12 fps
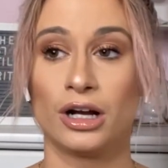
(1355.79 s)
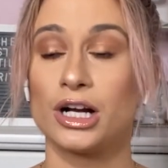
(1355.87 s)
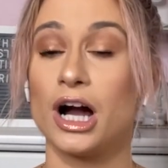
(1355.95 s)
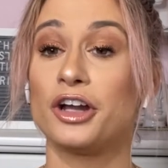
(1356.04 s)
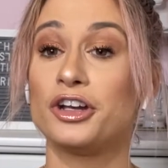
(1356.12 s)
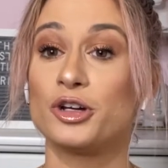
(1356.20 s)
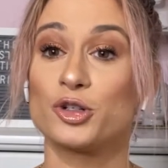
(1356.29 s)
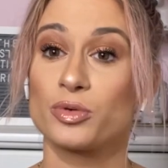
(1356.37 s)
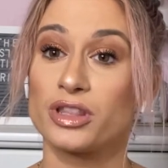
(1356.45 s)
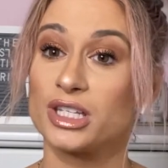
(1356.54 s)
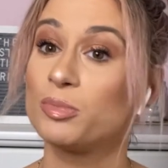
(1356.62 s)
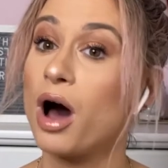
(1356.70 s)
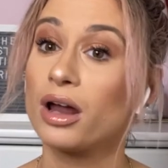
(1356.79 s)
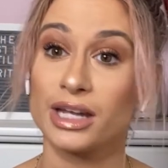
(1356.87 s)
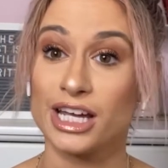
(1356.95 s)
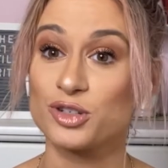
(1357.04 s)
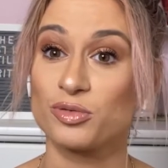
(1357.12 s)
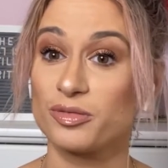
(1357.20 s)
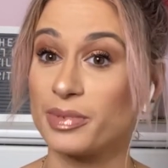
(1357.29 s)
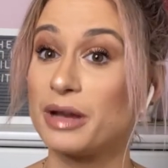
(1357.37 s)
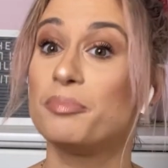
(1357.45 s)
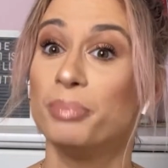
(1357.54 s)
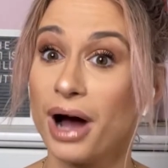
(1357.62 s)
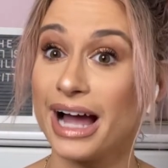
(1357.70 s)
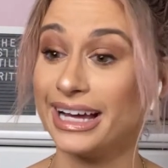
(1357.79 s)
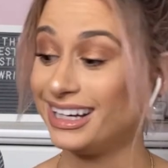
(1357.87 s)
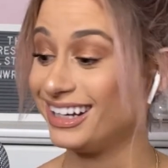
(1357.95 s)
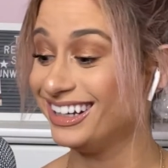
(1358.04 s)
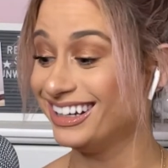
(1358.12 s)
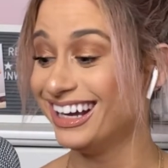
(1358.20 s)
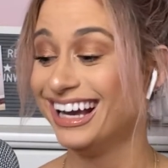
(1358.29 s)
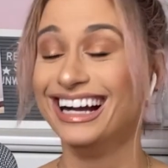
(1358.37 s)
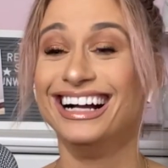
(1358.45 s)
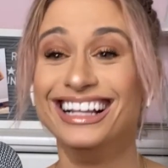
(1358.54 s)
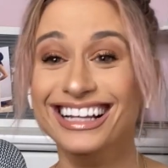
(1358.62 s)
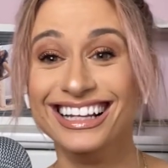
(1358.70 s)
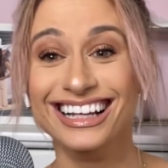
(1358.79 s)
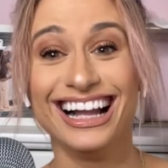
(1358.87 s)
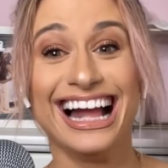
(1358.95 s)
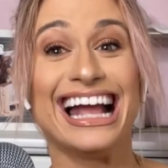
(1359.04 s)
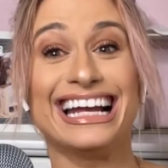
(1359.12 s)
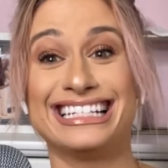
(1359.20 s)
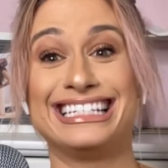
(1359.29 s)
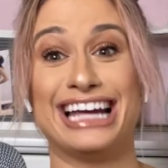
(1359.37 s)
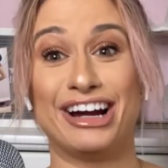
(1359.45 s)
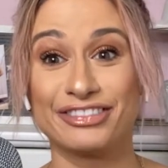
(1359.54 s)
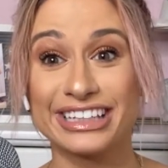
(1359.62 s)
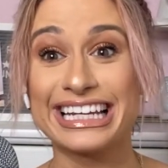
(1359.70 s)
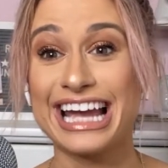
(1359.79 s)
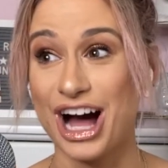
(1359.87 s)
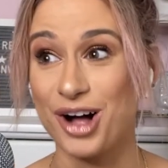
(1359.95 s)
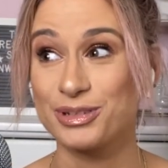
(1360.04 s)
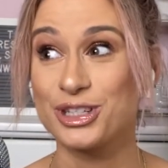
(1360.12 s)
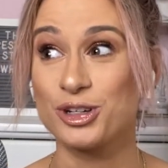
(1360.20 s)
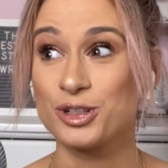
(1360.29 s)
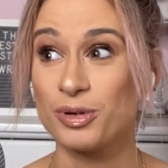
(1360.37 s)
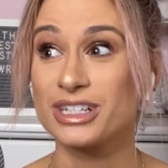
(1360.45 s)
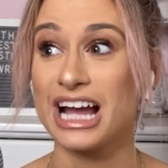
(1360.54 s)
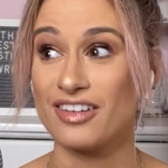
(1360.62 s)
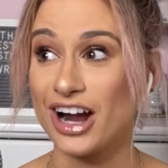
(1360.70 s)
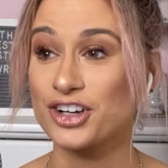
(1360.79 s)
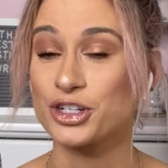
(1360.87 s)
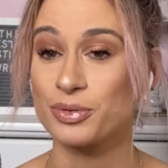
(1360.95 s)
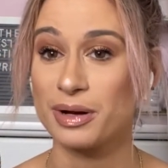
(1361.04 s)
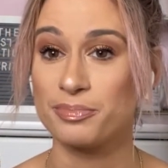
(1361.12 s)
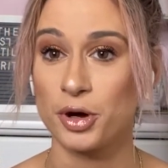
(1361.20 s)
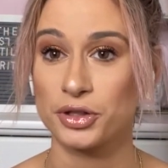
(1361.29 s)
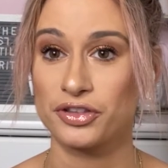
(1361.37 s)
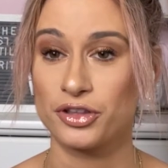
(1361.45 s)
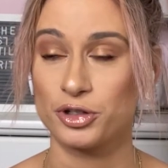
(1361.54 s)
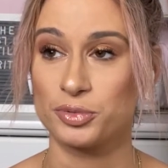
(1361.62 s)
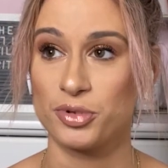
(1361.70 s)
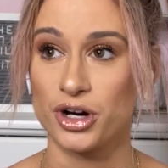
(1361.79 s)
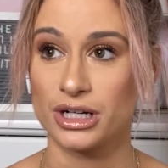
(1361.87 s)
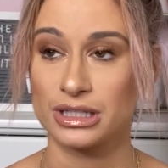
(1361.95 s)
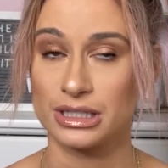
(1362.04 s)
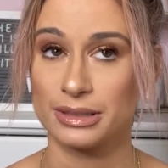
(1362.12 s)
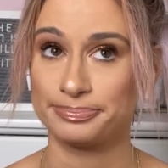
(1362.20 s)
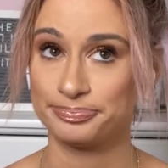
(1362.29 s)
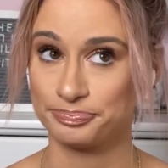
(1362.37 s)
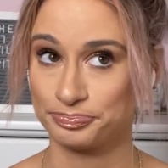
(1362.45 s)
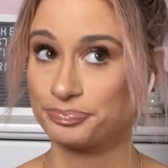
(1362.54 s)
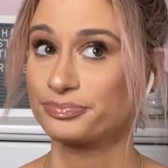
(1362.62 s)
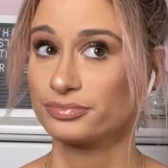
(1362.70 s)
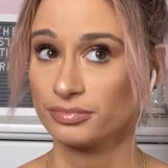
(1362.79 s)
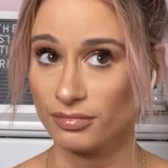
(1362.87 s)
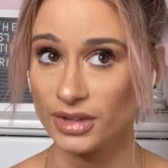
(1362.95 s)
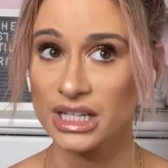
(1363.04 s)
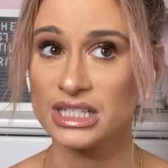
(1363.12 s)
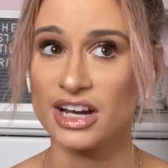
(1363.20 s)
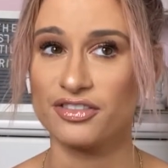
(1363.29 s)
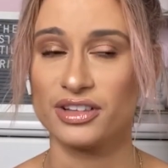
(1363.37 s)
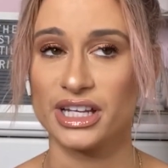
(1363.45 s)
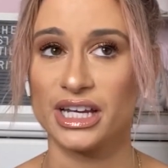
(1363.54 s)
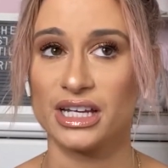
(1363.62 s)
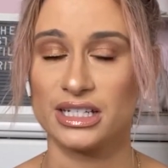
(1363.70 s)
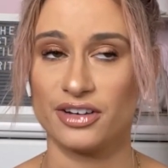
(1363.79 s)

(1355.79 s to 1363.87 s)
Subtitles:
God knows where this podcast would have been. But it definitely helped. Those books, I've actually read both of those books. Definitely